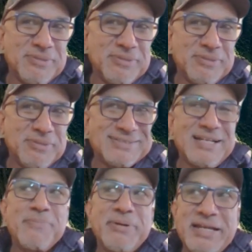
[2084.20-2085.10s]
it's not
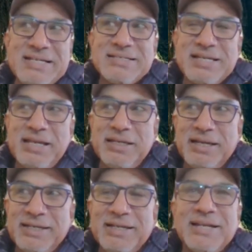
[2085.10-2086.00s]
been easy,
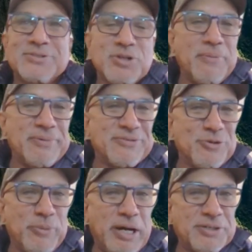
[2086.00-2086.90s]
and yet it's taught me so
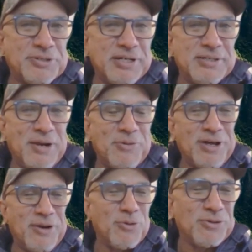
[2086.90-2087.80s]
much. I don't,
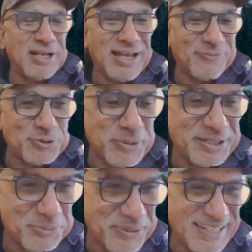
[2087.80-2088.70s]
I don't know that life was
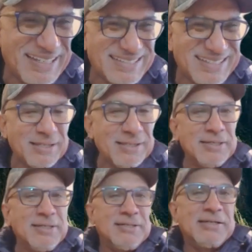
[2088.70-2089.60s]
meant to be easy.
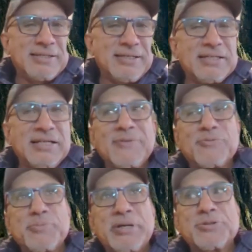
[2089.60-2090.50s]
I think life
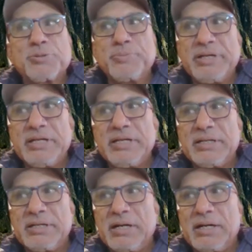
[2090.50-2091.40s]
was meant to
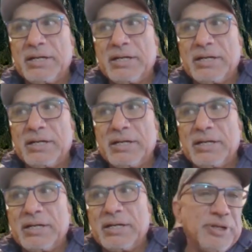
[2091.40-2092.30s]
be uh, an
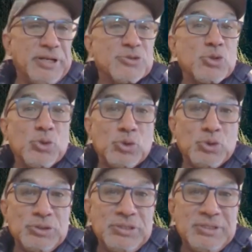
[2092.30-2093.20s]
opportunity, a tool
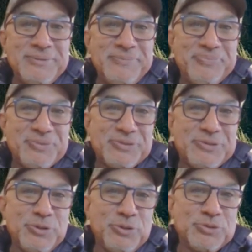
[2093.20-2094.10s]

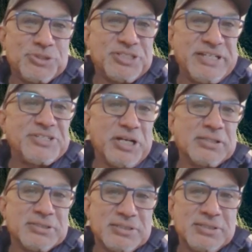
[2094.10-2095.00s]
to, to teach
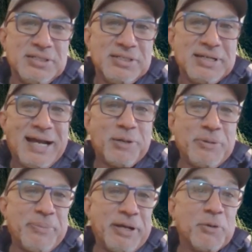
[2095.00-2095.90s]
us how to
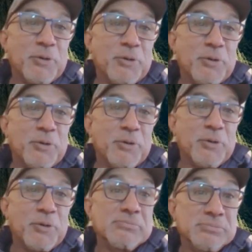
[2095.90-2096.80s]
be better people,
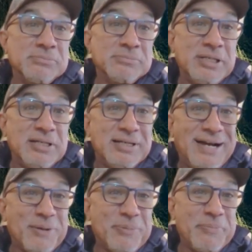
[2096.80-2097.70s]
how
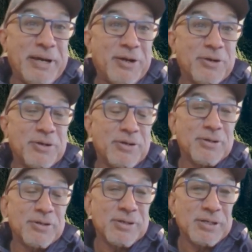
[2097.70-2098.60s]
to be
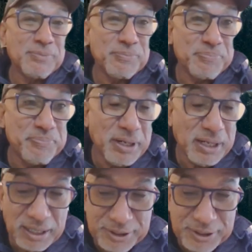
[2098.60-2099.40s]
better uh,